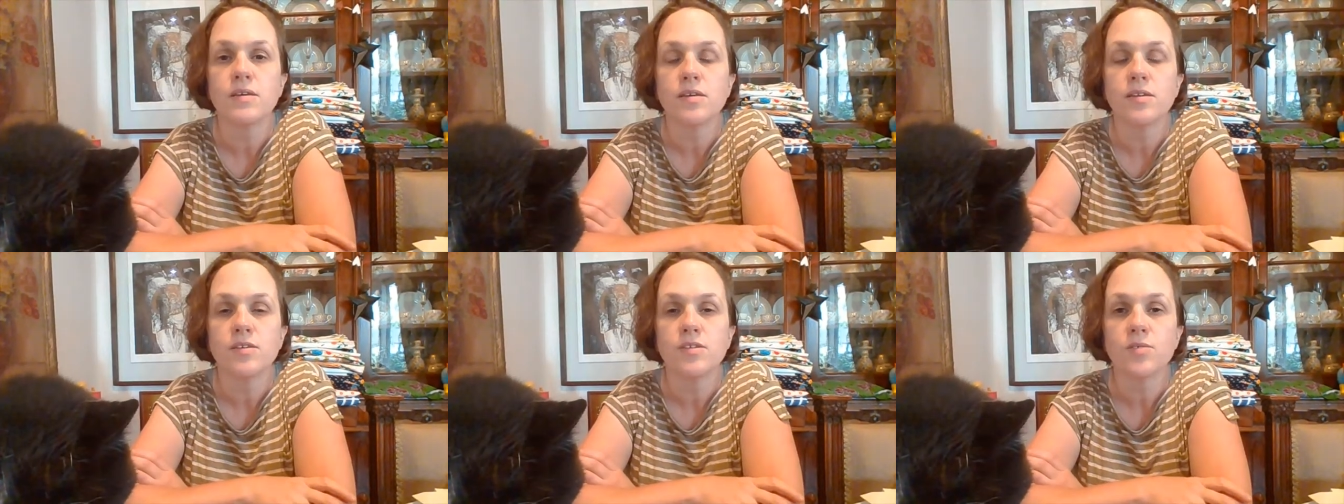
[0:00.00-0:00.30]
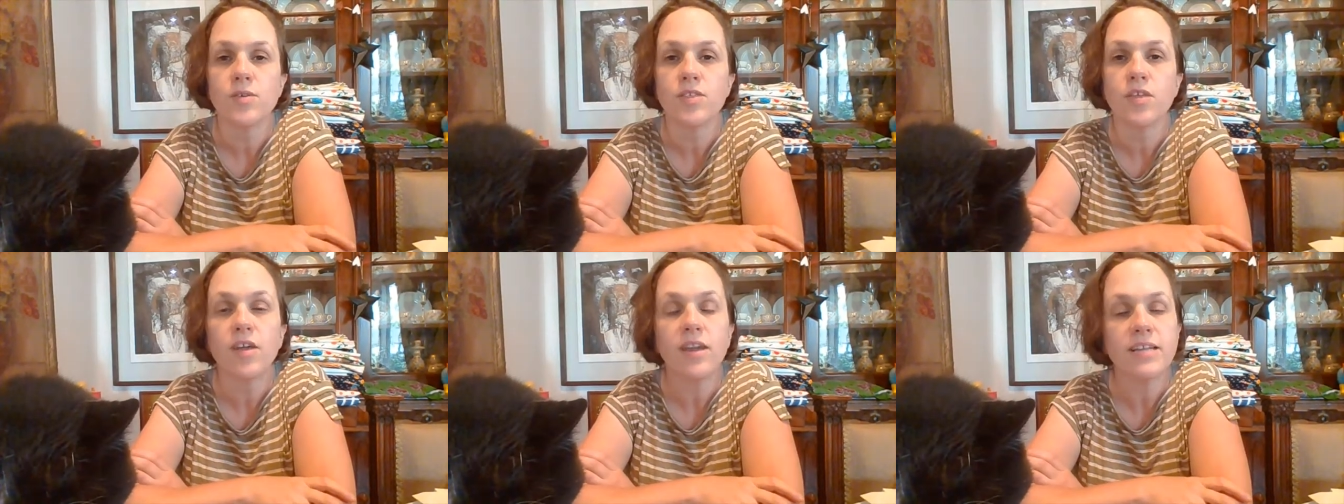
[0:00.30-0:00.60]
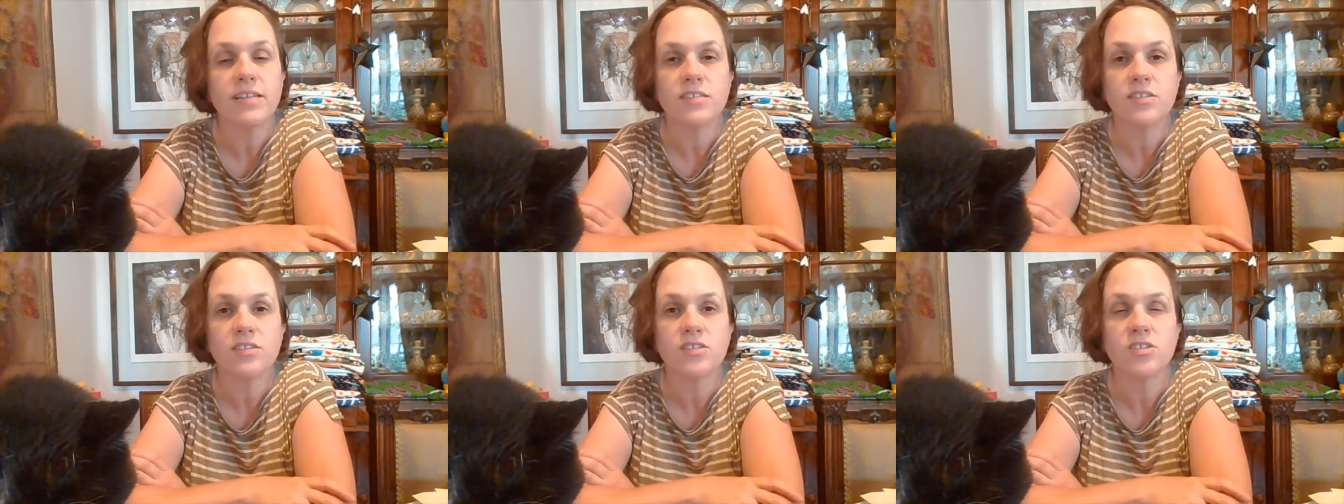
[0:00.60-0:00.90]
So I thought
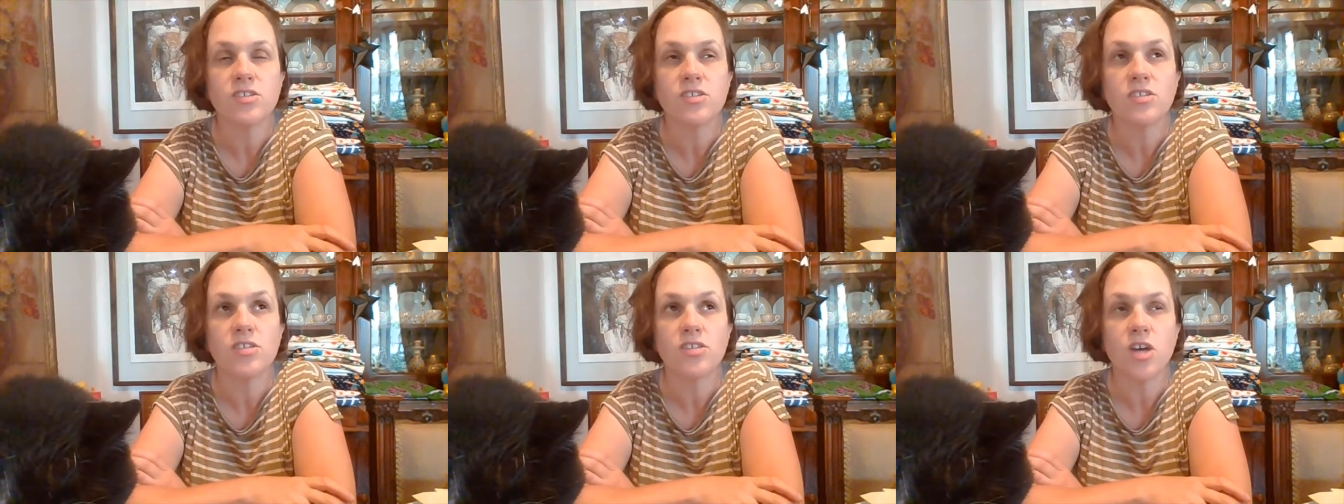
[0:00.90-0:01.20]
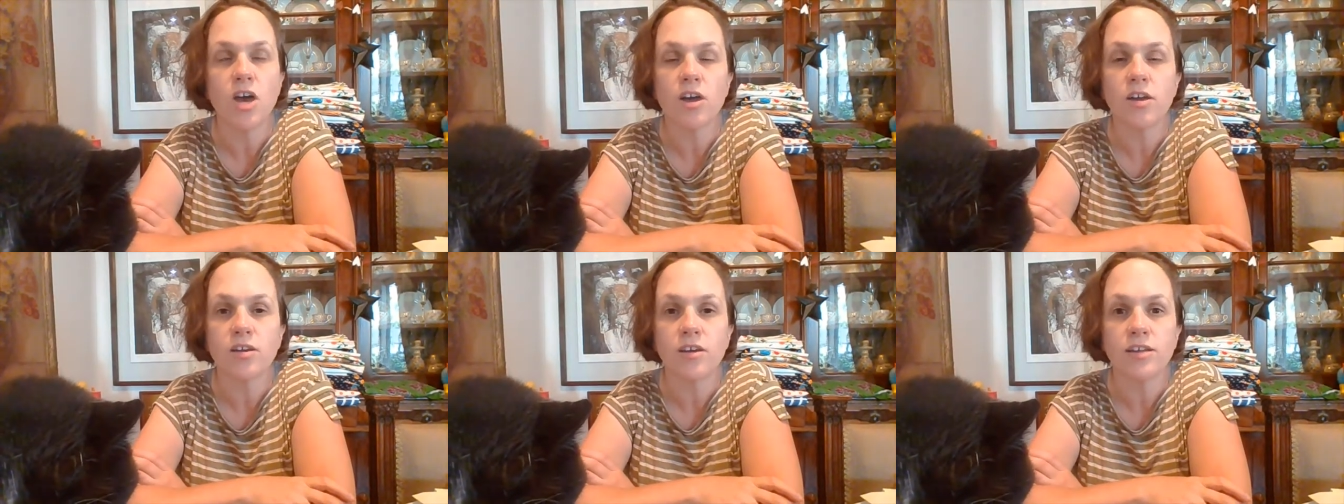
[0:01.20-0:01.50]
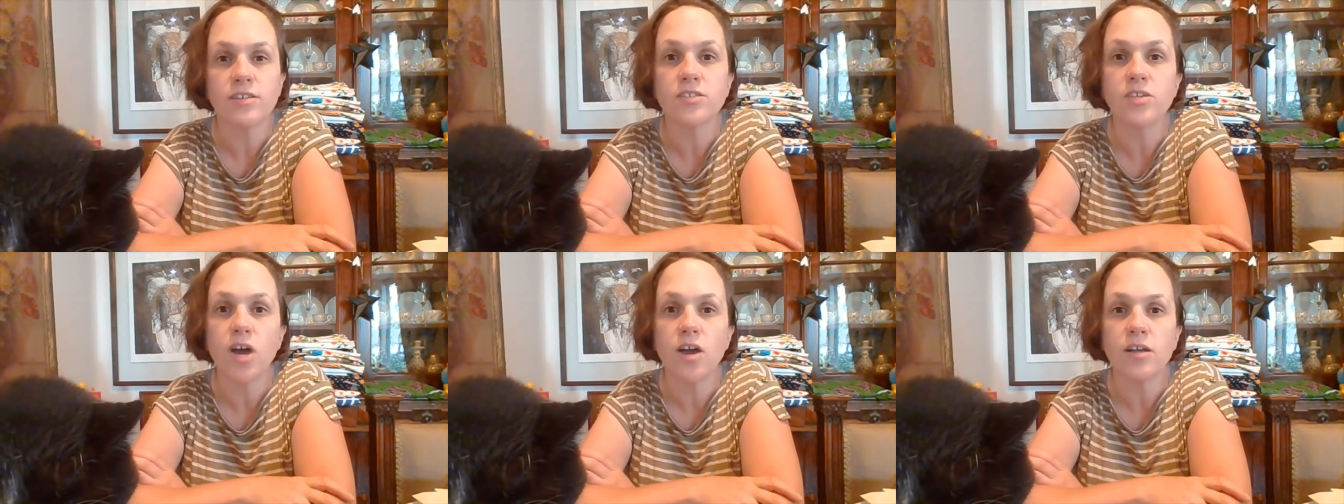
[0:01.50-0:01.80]

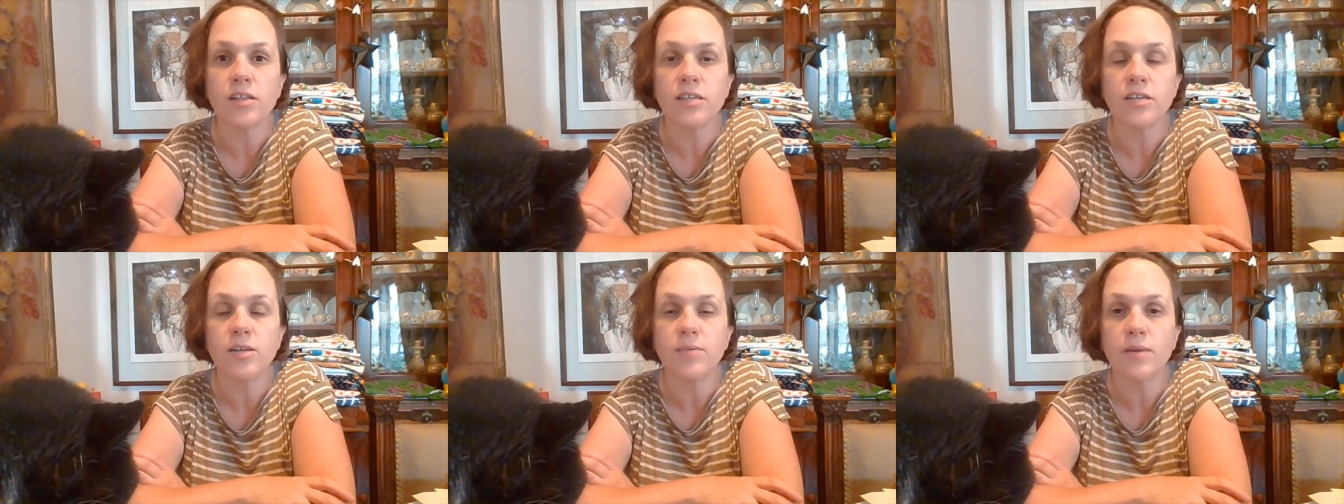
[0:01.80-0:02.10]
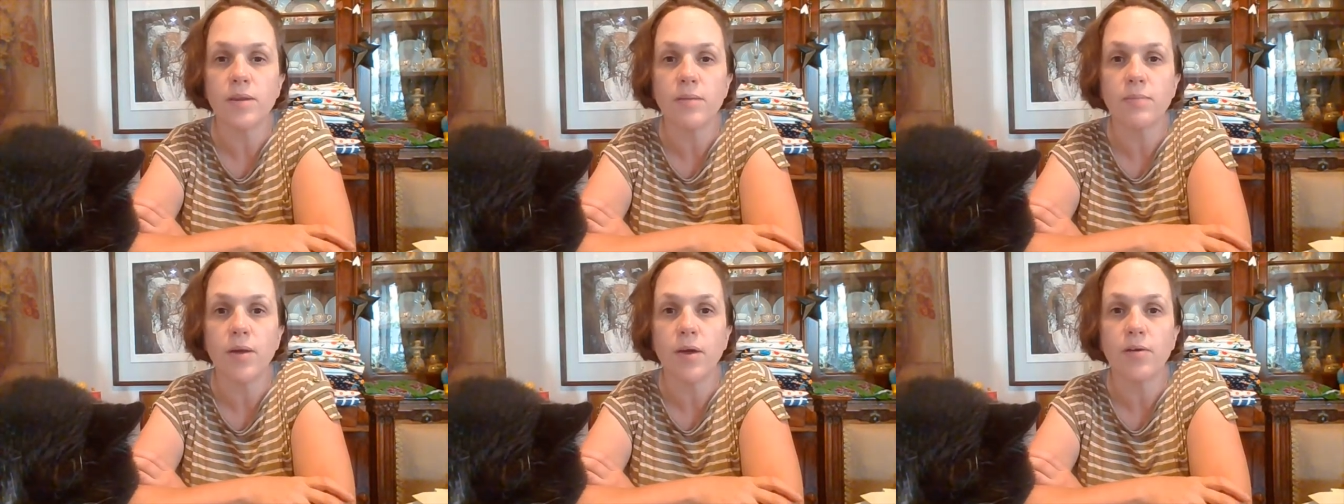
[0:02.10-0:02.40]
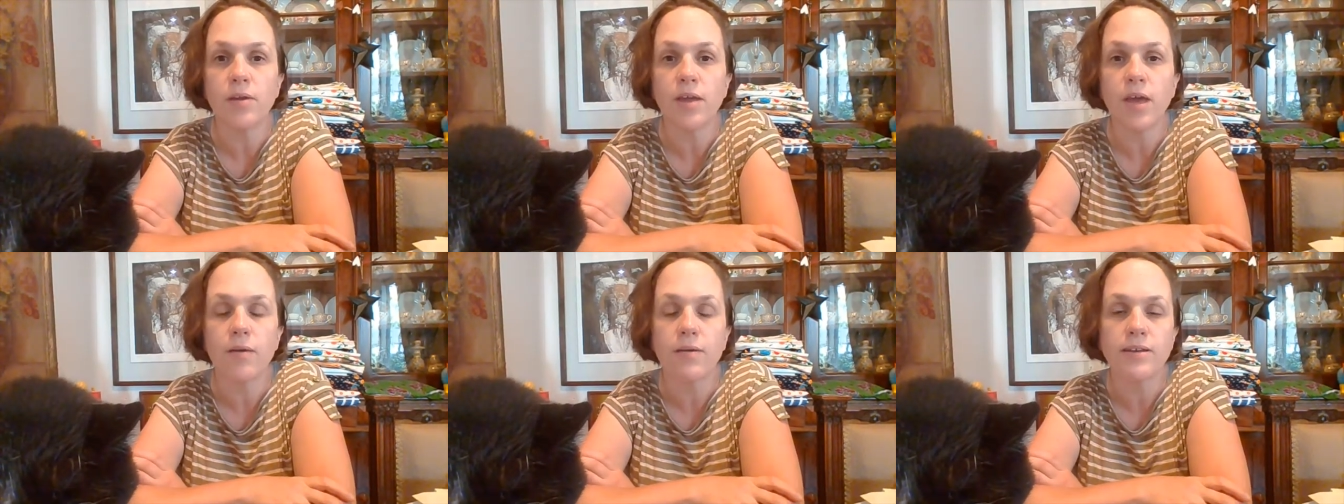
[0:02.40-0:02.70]
I'd talk a little bit
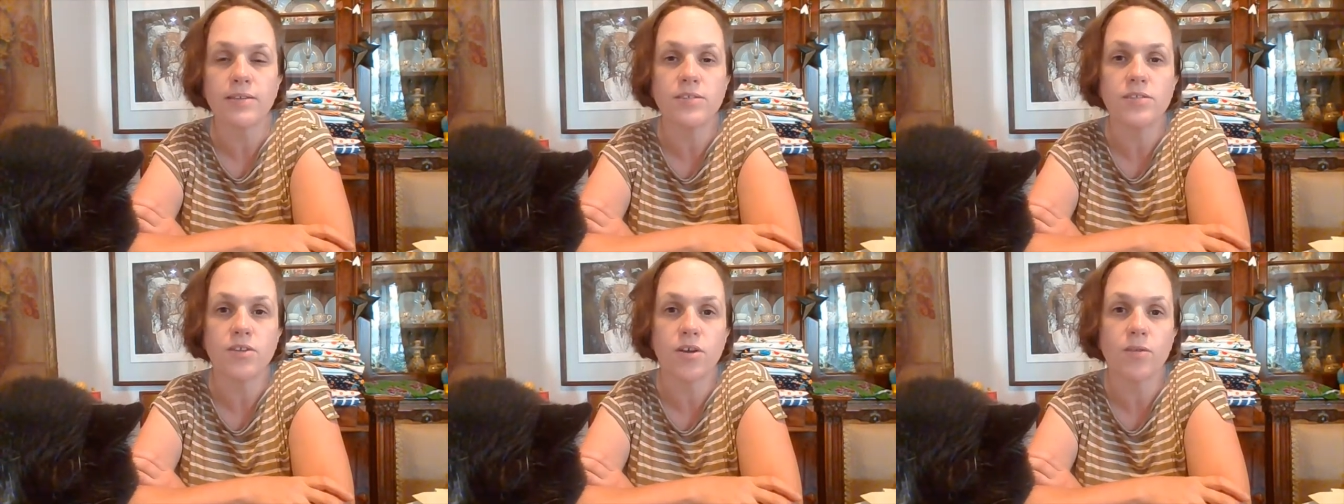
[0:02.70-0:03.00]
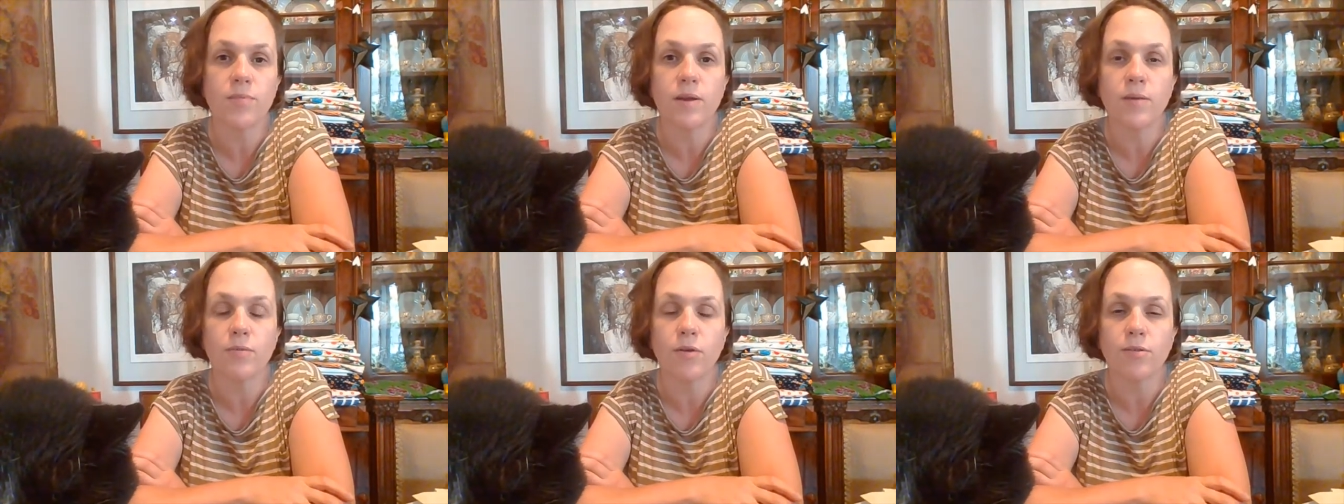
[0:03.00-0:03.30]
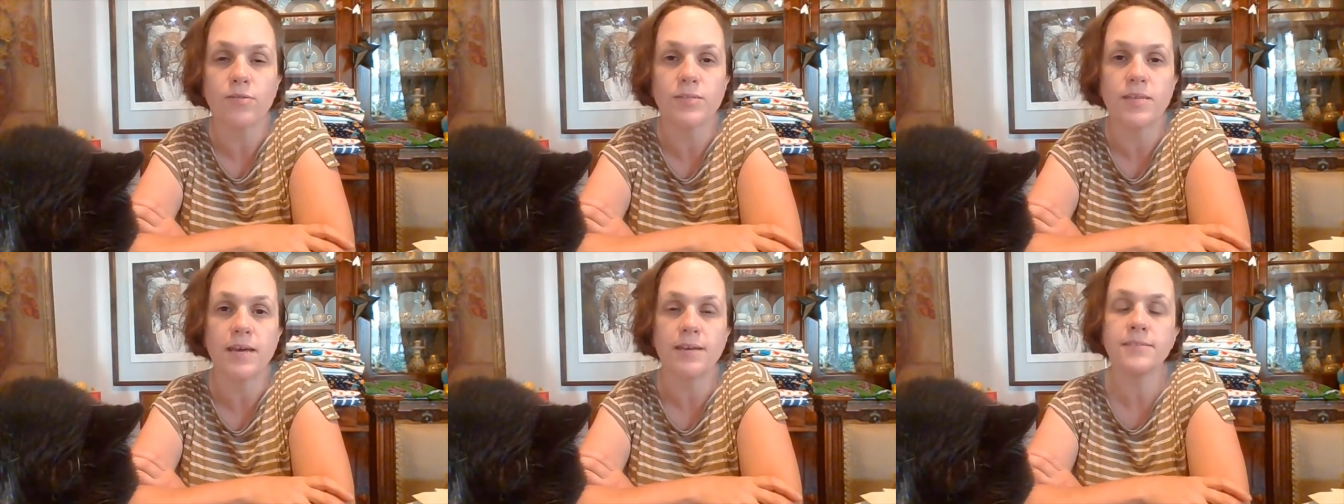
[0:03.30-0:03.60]
about how I start my
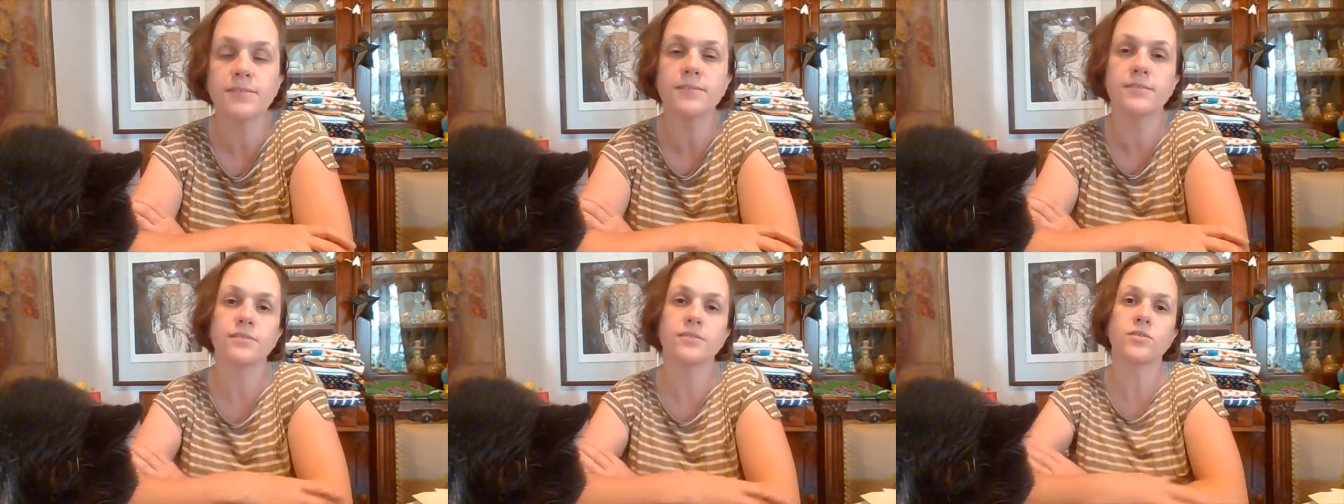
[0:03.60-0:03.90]
process.